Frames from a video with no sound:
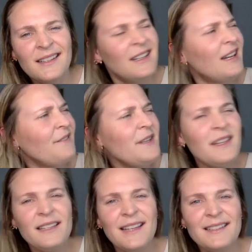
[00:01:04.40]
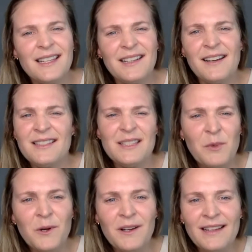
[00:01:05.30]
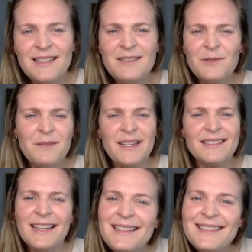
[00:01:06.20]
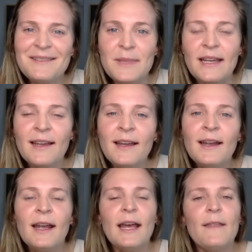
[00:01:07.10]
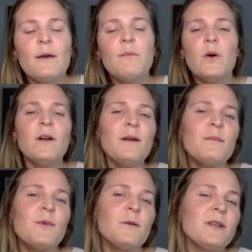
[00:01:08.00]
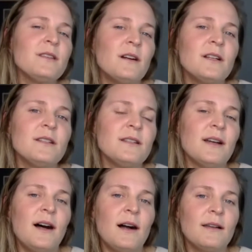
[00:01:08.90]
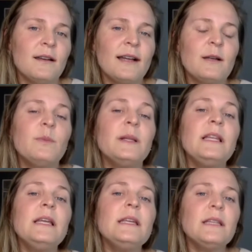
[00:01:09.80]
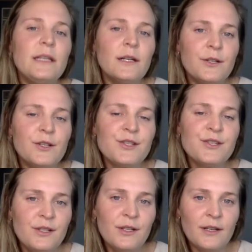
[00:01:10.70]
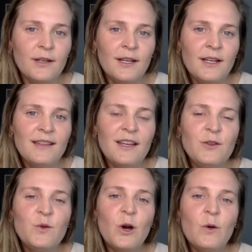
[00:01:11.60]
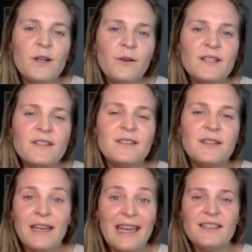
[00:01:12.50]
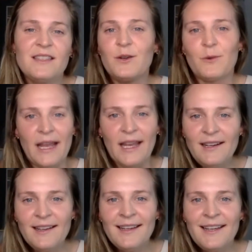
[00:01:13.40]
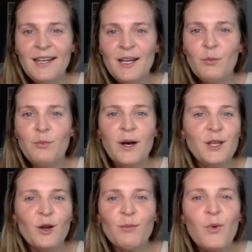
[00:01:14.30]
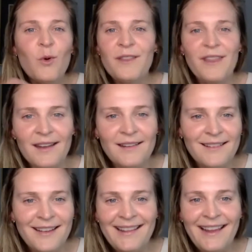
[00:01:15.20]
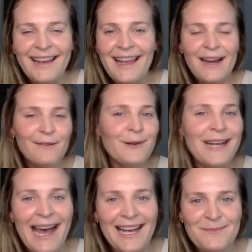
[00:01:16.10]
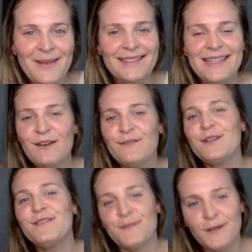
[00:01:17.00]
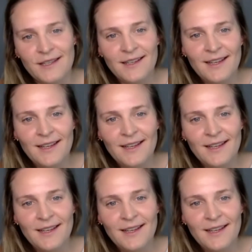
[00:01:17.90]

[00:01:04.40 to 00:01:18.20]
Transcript: I feel like that's like an oxymoron. That doesn't really make sense to me. And the more and more we started to talk, I completely understood that you go against the grain, but you're more than in like every aspect, every front.